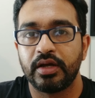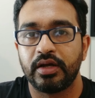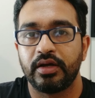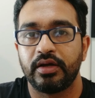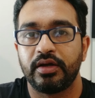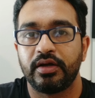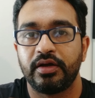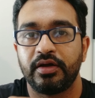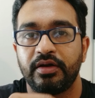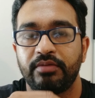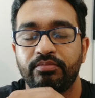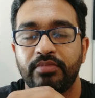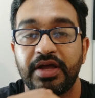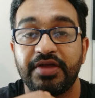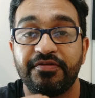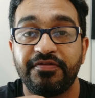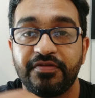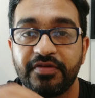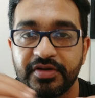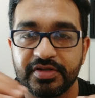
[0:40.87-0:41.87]

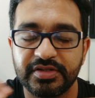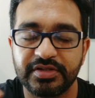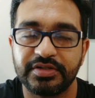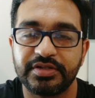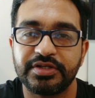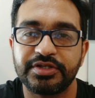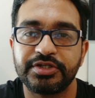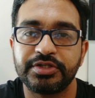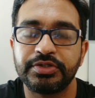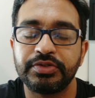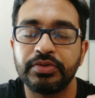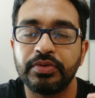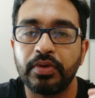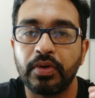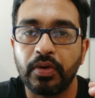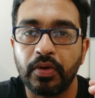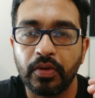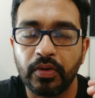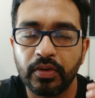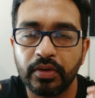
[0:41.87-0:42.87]
my first suggestion
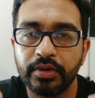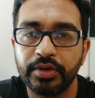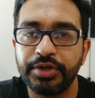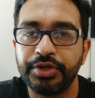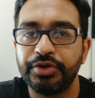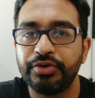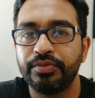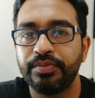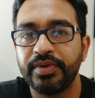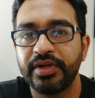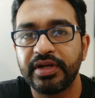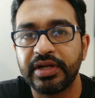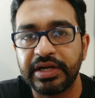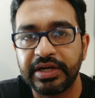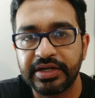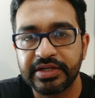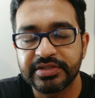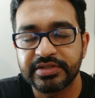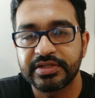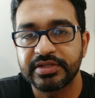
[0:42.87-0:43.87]
to all newbie
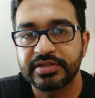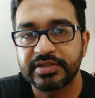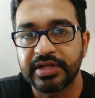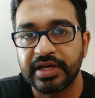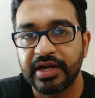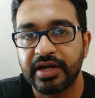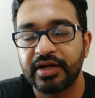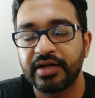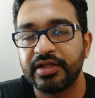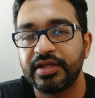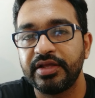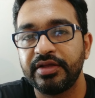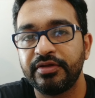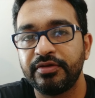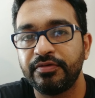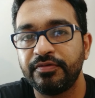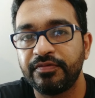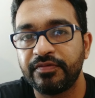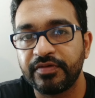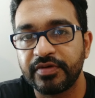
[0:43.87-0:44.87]
dentists is that ki
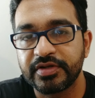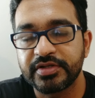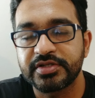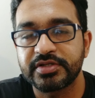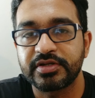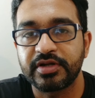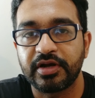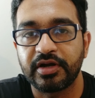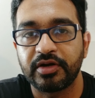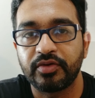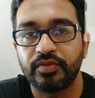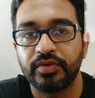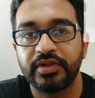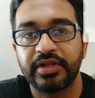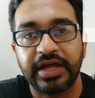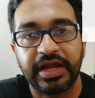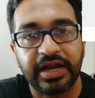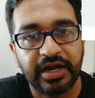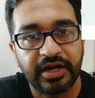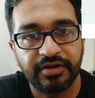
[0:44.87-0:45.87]
you first start
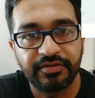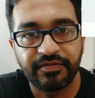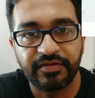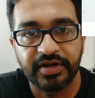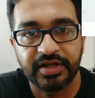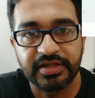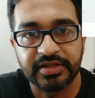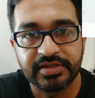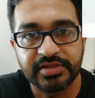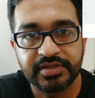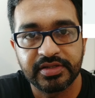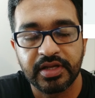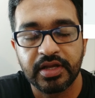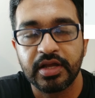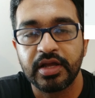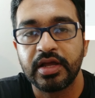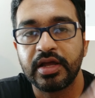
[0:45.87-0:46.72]
with hand files.